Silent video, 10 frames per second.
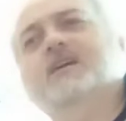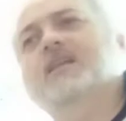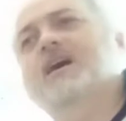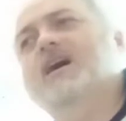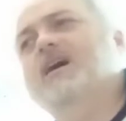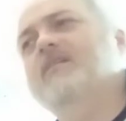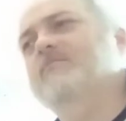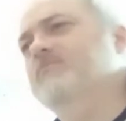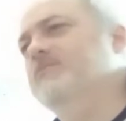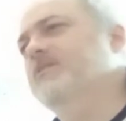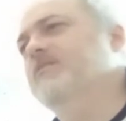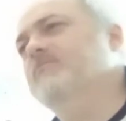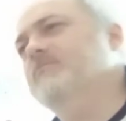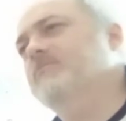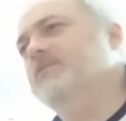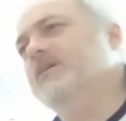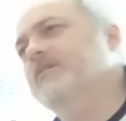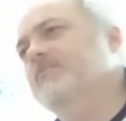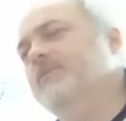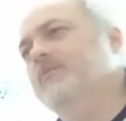like that, and you know,
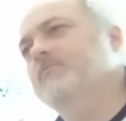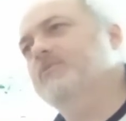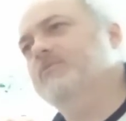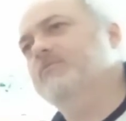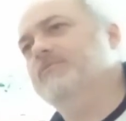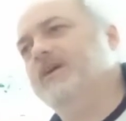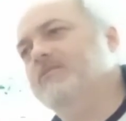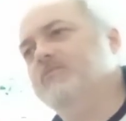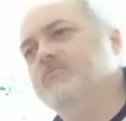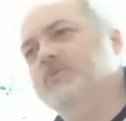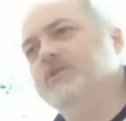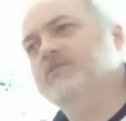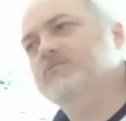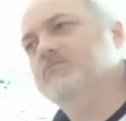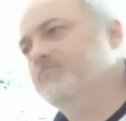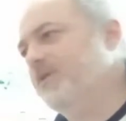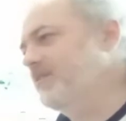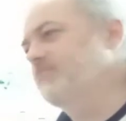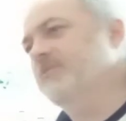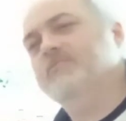thinking about the fact that we'd
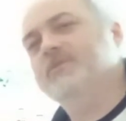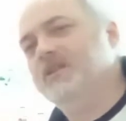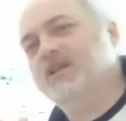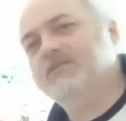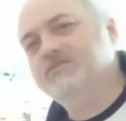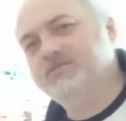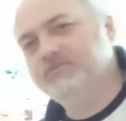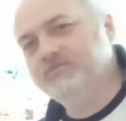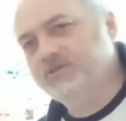spent maybe the last 2